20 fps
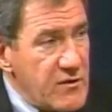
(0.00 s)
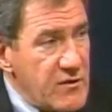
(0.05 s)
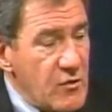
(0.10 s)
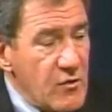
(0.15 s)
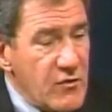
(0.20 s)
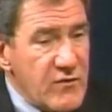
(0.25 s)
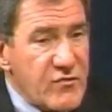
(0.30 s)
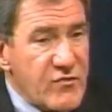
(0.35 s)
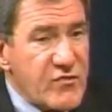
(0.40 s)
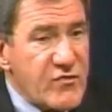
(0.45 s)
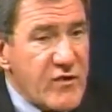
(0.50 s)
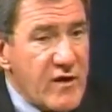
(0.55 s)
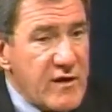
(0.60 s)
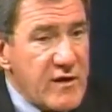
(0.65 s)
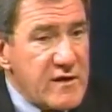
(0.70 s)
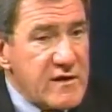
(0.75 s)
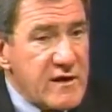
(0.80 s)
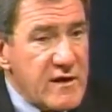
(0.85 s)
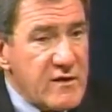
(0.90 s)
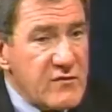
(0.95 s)
I know that the
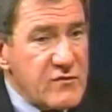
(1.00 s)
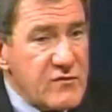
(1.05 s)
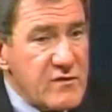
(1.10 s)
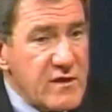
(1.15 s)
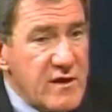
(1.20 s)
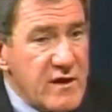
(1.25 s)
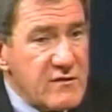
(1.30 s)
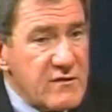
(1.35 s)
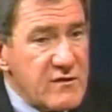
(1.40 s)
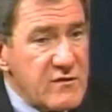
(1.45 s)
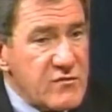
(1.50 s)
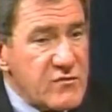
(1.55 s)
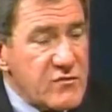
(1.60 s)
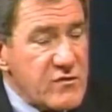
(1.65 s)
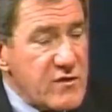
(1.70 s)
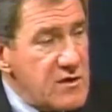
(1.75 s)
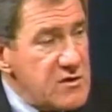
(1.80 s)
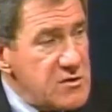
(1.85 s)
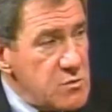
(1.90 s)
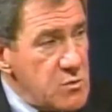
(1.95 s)
Senate has it on the
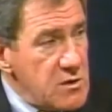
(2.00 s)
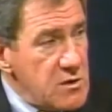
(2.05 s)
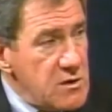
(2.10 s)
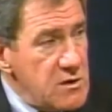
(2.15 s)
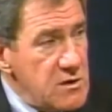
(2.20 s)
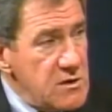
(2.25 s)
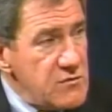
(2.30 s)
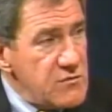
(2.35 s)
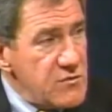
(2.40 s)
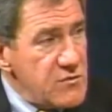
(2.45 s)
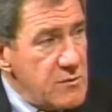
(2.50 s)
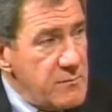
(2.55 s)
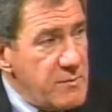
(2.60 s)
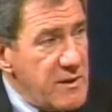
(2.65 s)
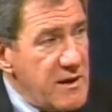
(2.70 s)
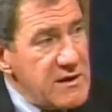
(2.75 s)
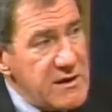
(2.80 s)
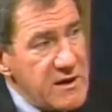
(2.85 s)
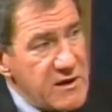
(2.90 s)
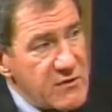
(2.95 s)
schedule to
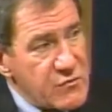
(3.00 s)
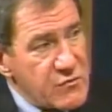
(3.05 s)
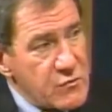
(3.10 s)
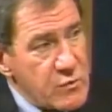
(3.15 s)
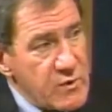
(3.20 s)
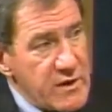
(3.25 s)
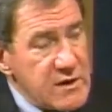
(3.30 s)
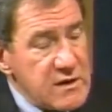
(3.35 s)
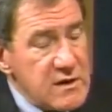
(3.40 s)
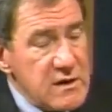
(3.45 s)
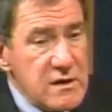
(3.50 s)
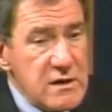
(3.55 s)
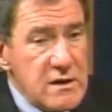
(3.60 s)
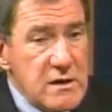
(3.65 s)
debate next week,